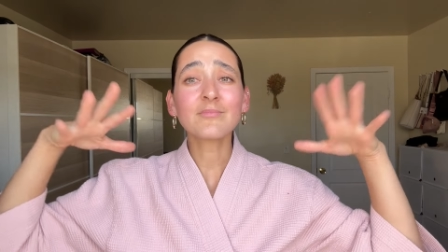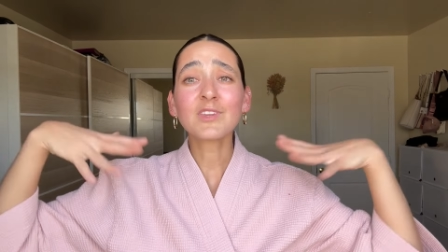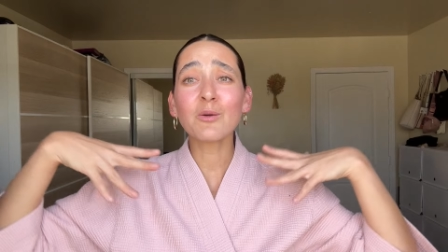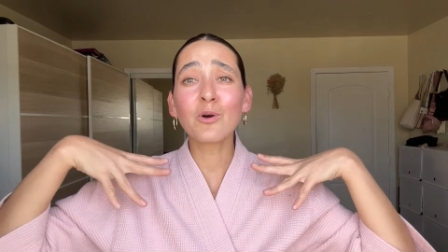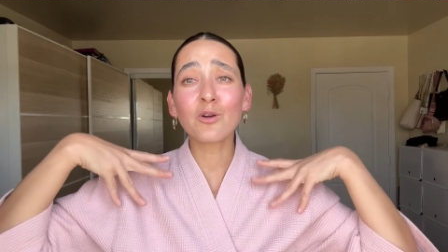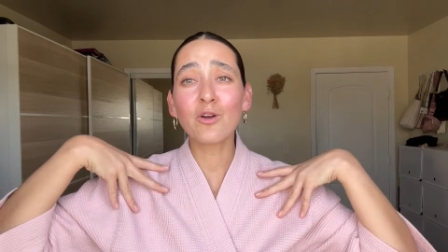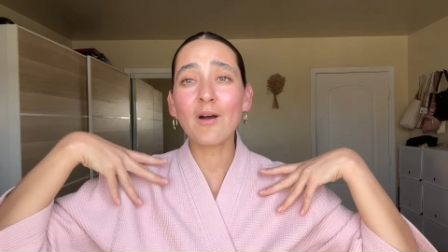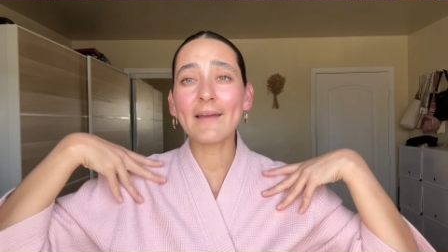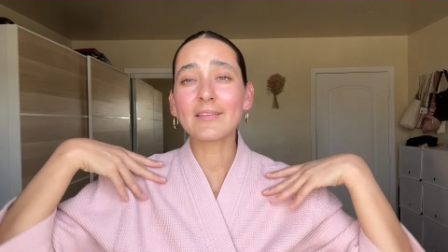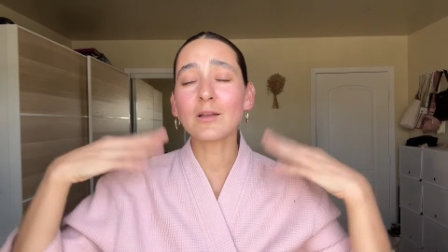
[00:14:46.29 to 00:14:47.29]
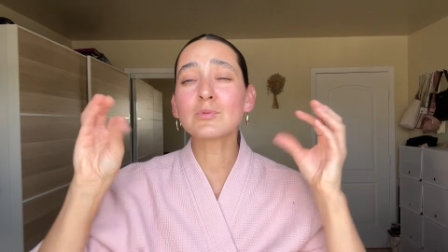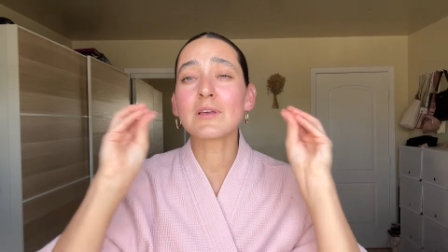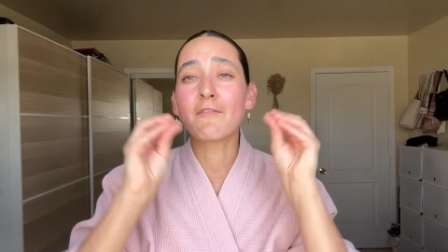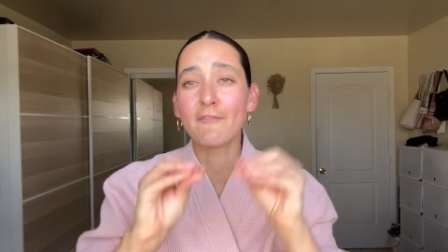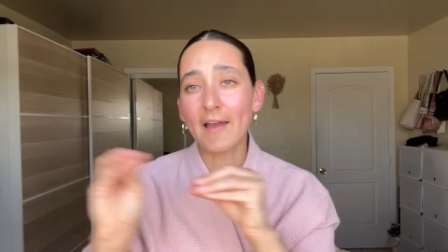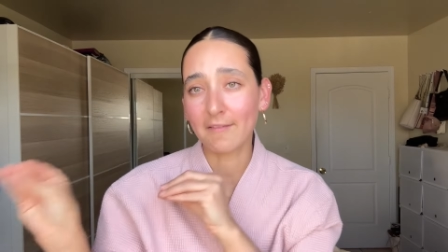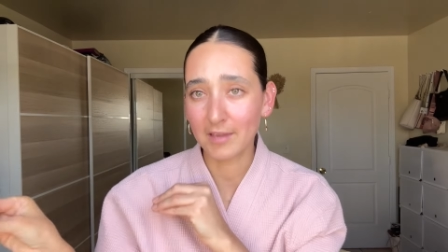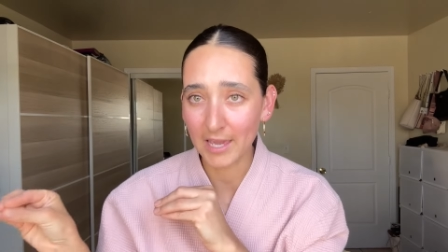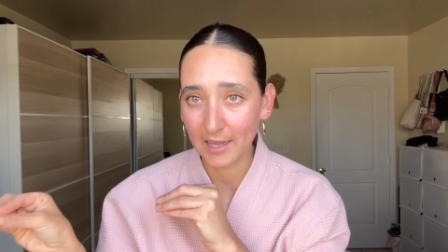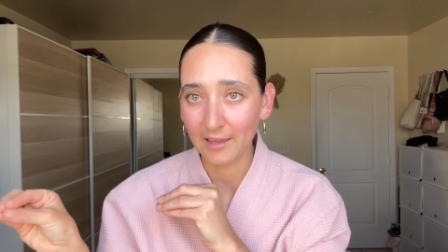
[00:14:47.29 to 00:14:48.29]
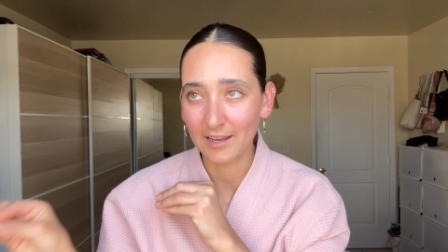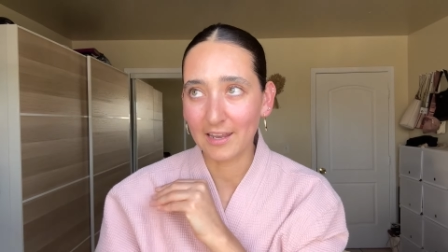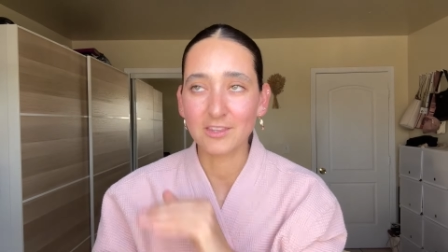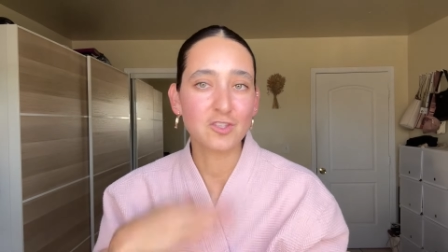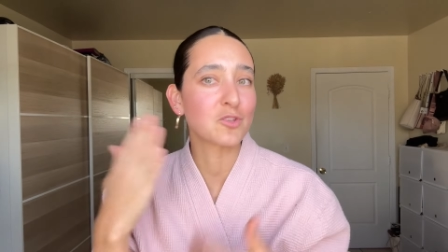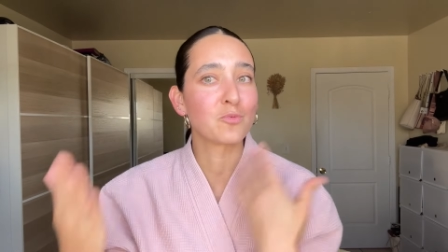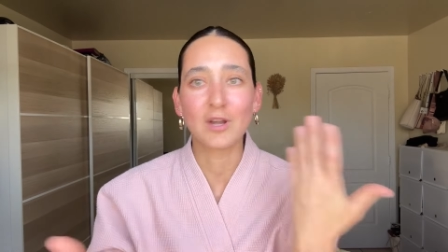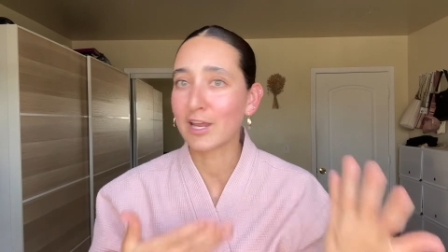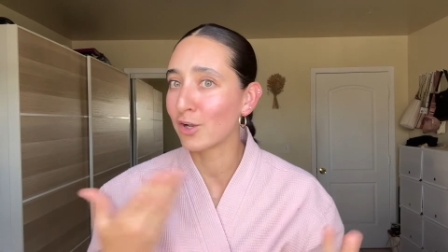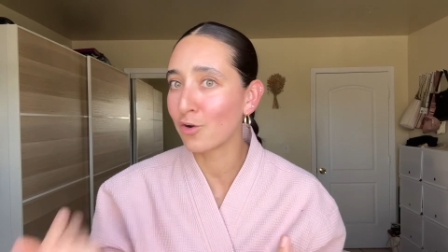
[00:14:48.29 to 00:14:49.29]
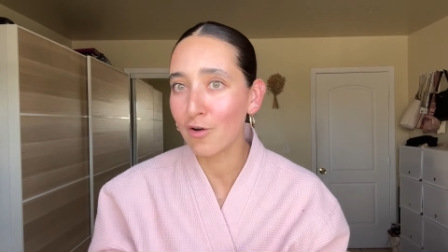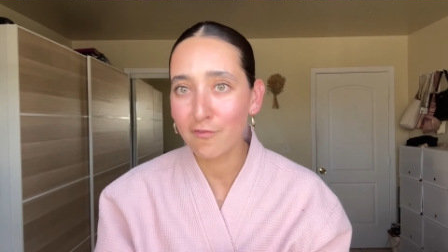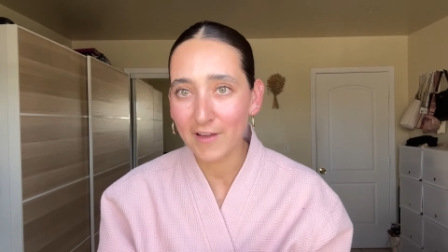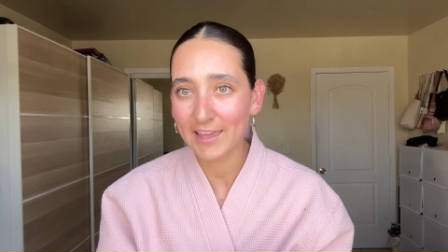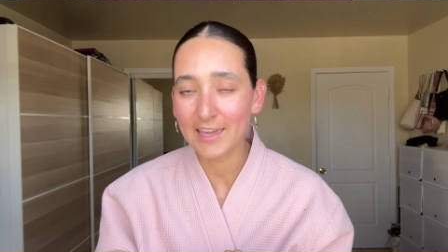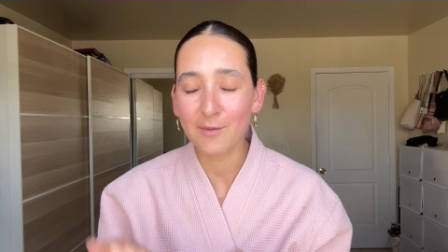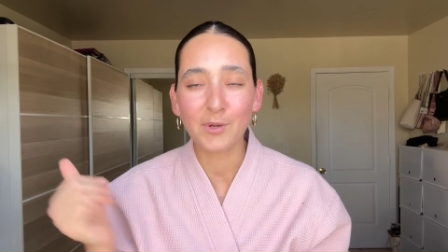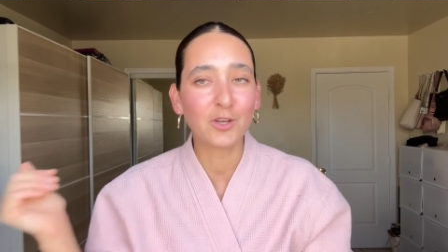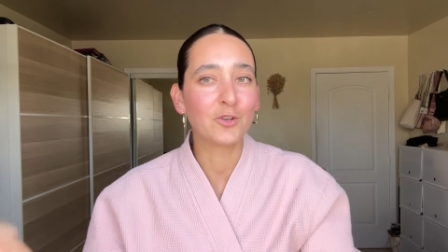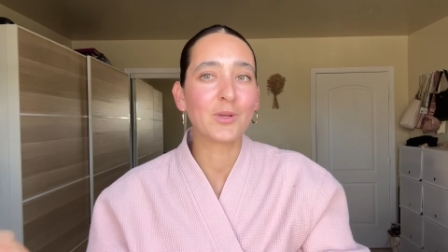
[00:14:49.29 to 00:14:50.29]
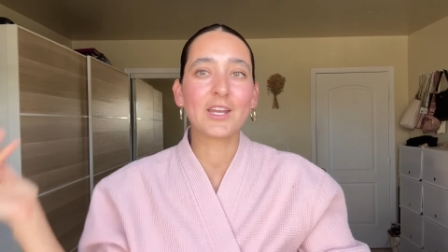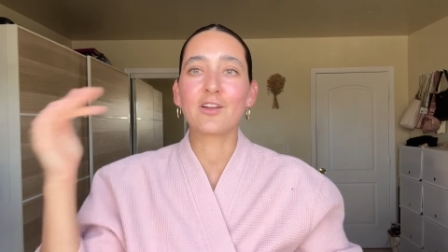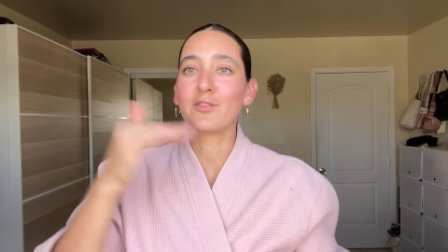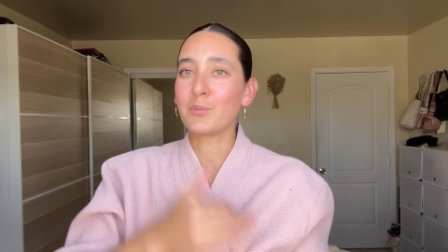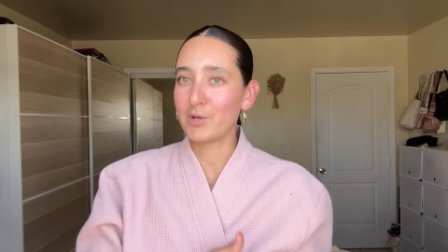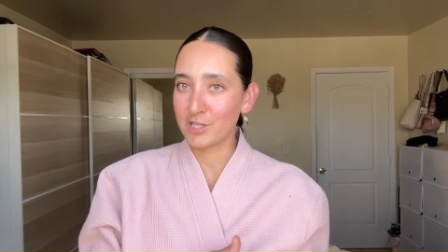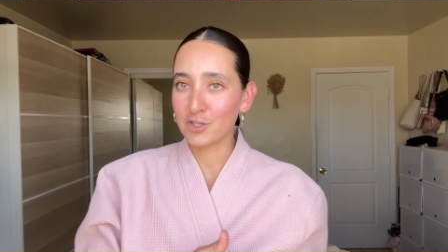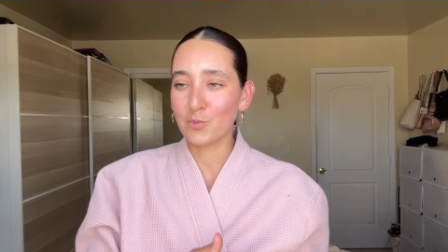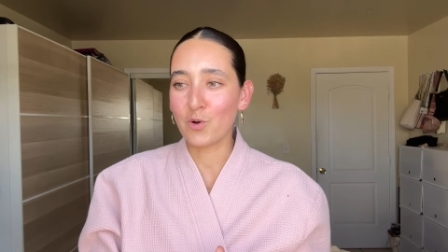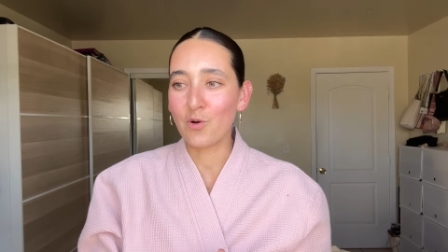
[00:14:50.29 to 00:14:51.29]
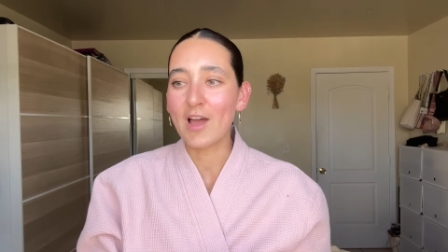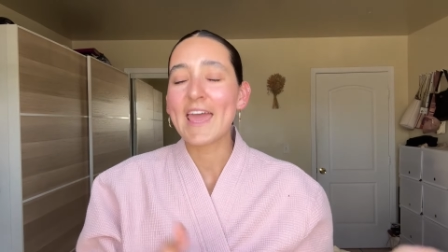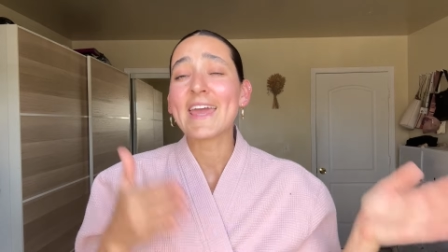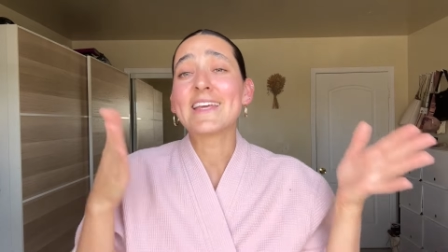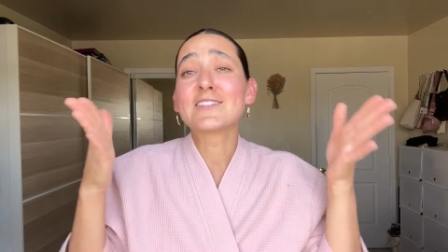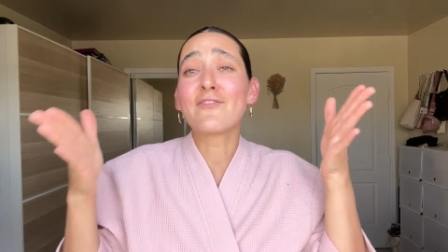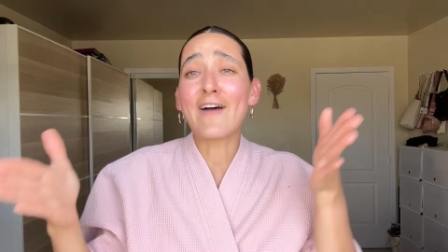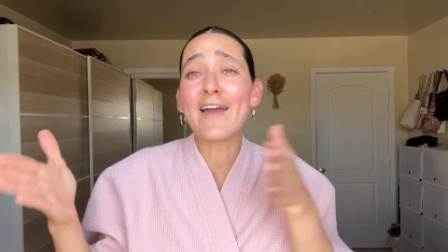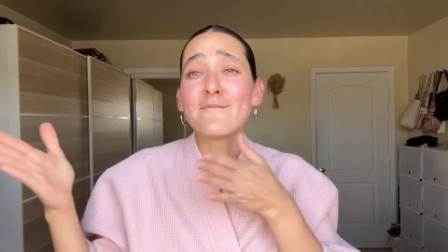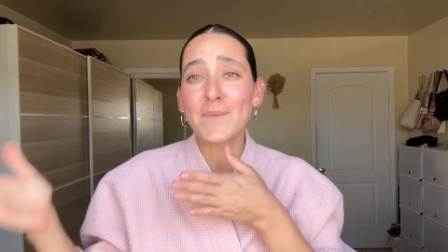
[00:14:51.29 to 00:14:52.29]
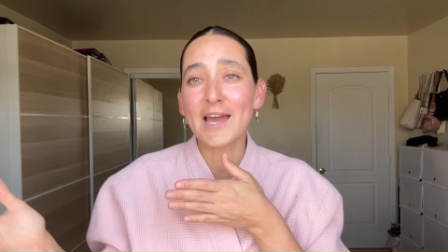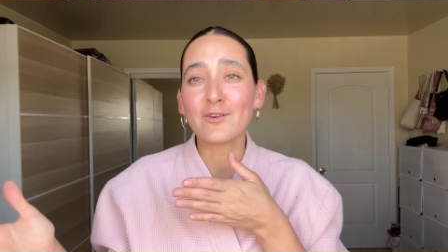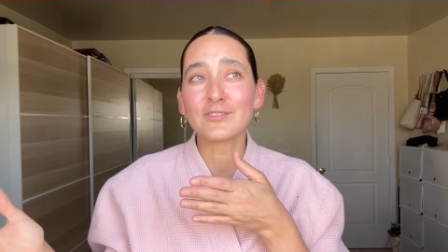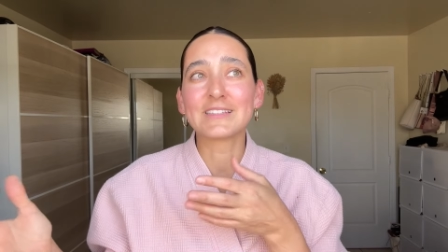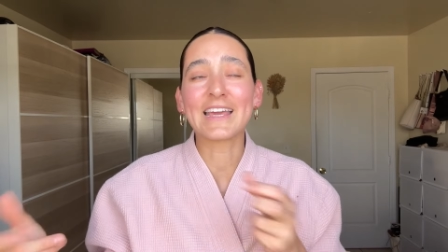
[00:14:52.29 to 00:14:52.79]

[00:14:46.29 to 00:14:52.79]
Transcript: Well, girl, I thought it was a 5K, like just a regular old 5K, but you're doing it on the bridge. Well, it's five miles.